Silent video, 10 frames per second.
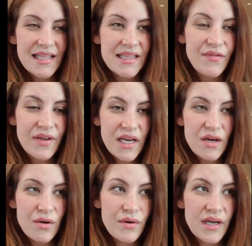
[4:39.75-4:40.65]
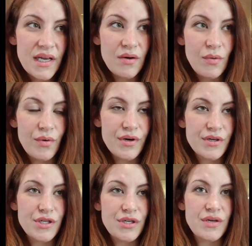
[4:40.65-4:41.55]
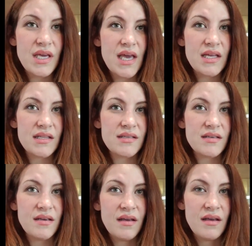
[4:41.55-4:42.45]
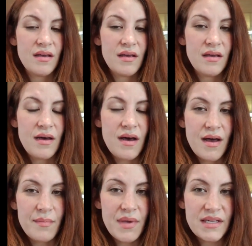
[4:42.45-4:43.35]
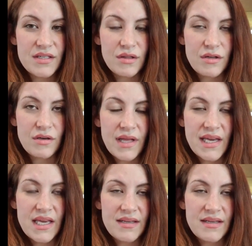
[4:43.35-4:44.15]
the video in order to get it to look like